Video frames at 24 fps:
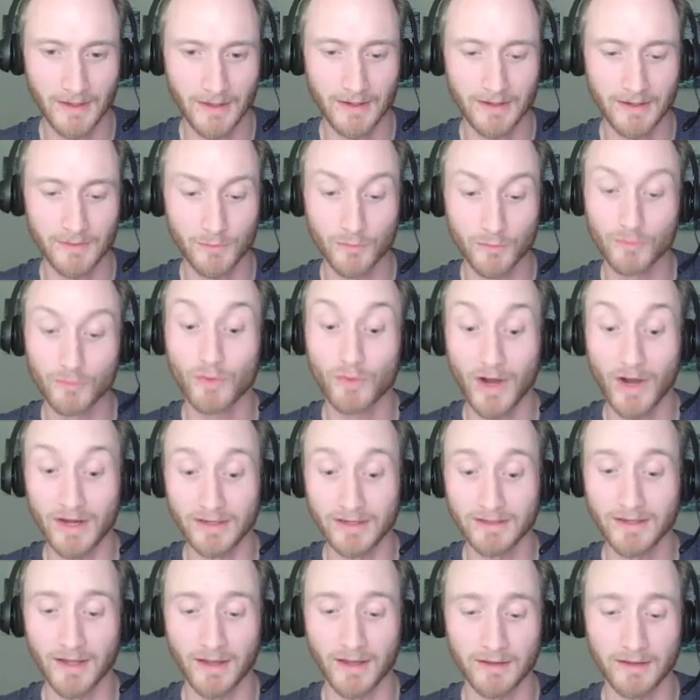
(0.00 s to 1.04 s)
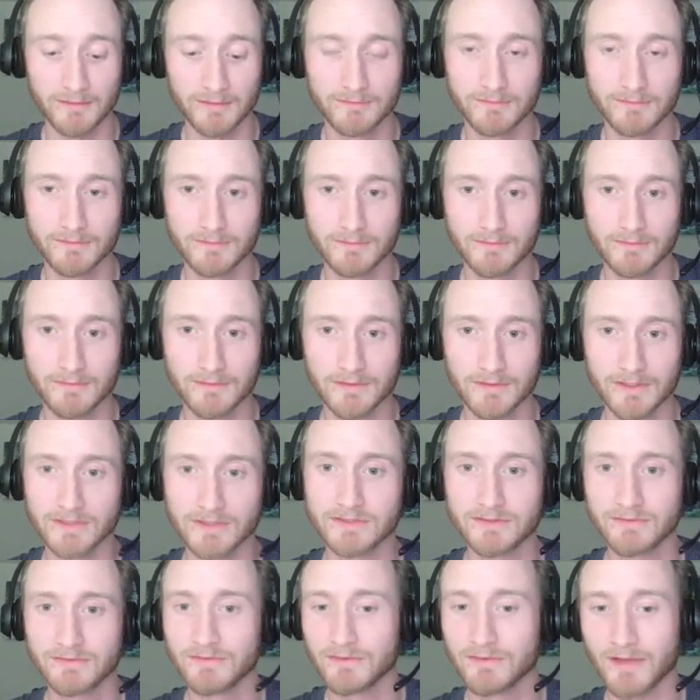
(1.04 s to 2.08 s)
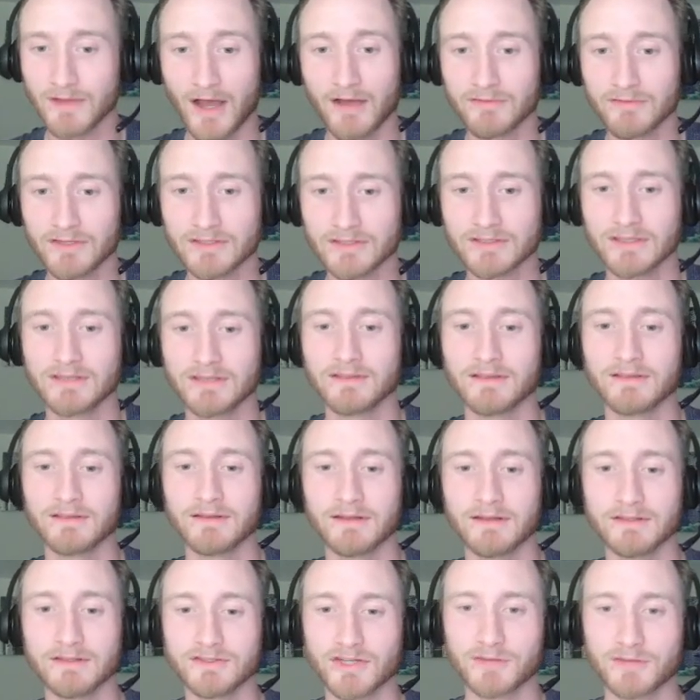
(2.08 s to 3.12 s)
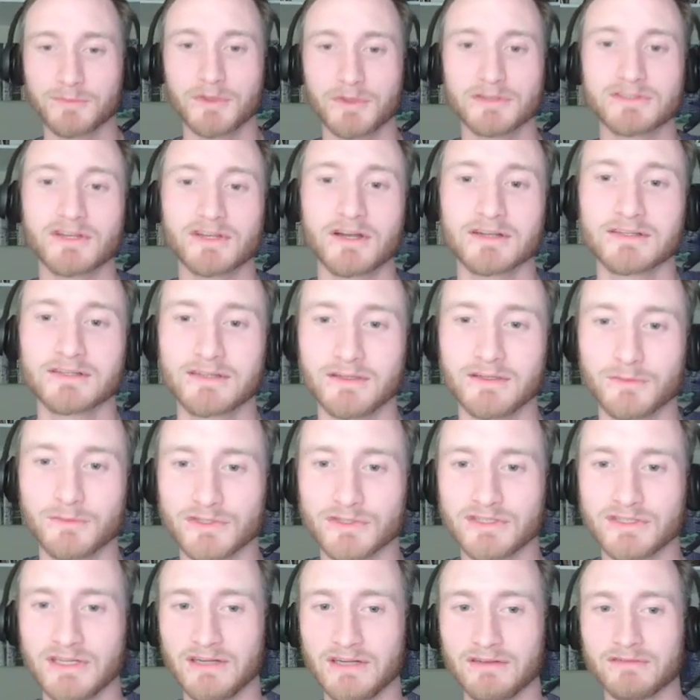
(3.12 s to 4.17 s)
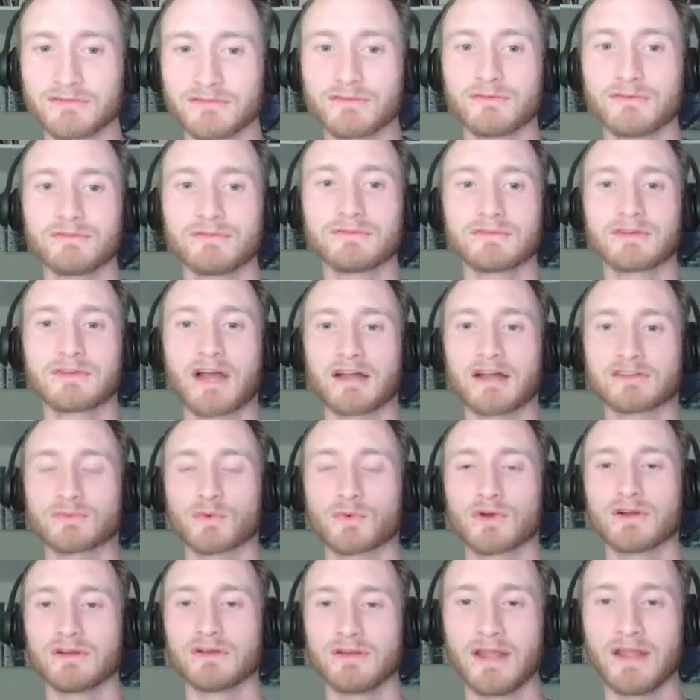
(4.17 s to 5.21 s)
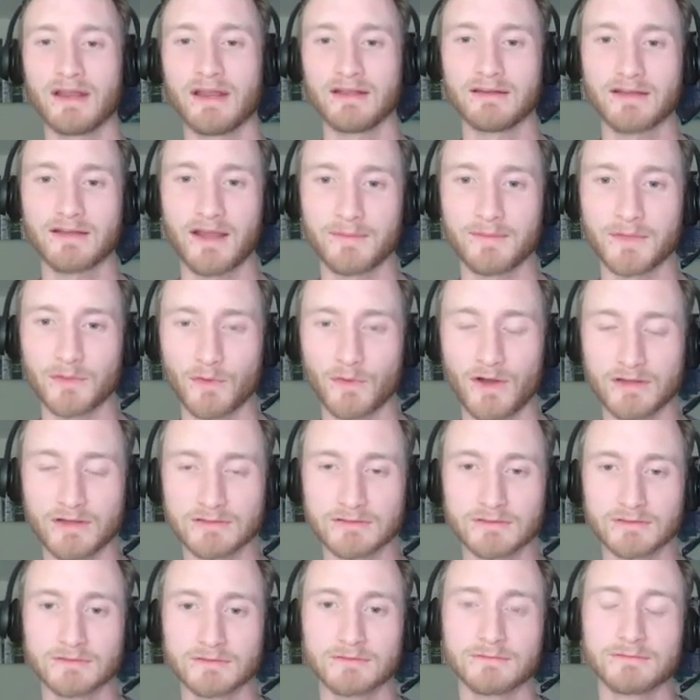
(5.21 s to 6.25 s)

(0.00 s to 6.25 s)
Uh, right. Yeah. Obviously, Jung Myung-seok can receive God's word anytime he wants